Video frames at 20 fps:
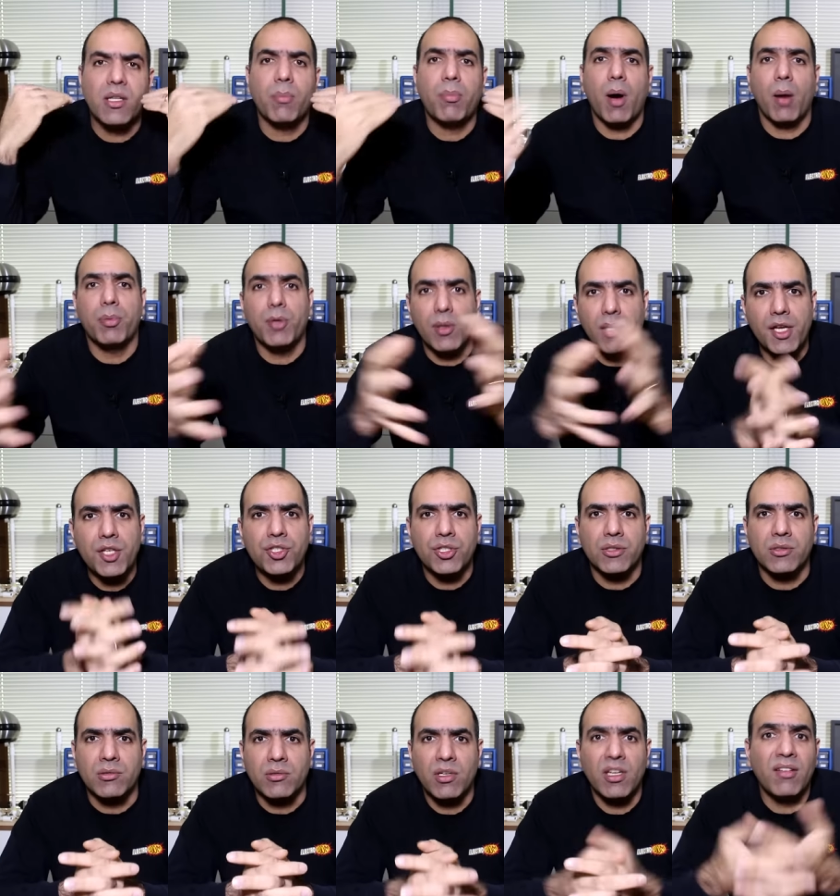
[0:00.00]
the population.
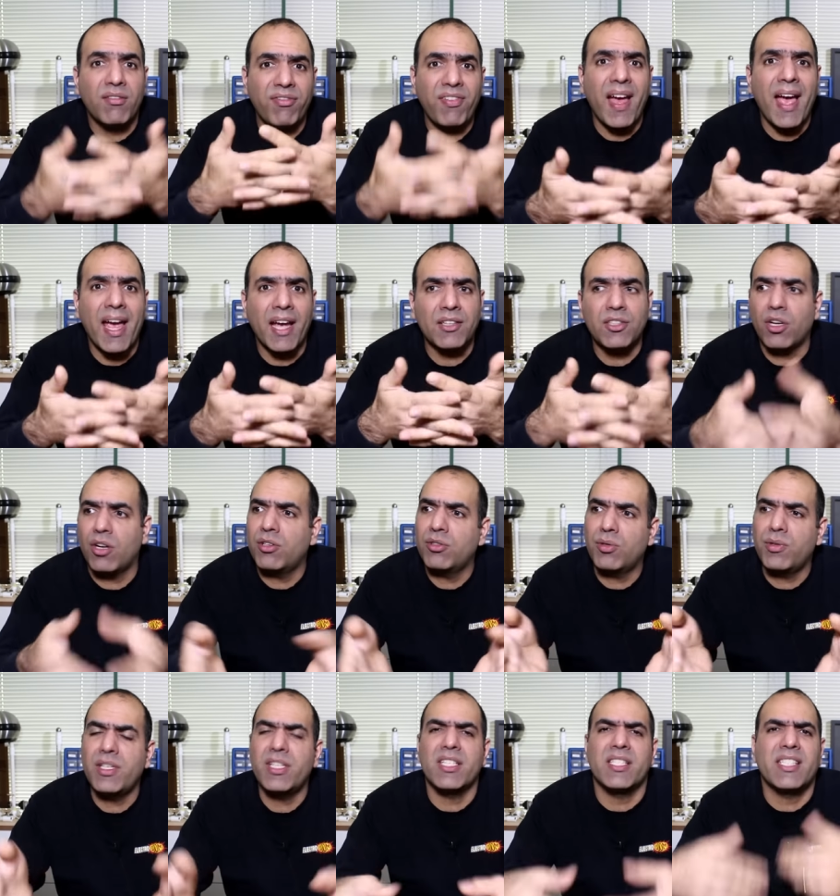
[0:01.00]
In fact, they are
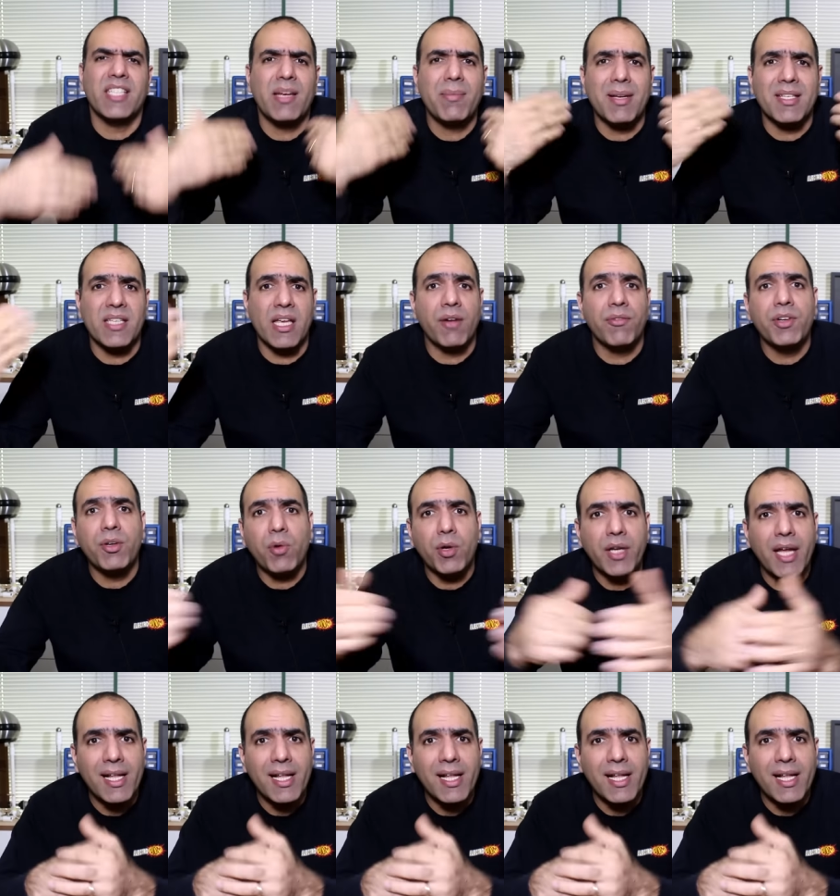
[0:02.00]
doing the same as everyone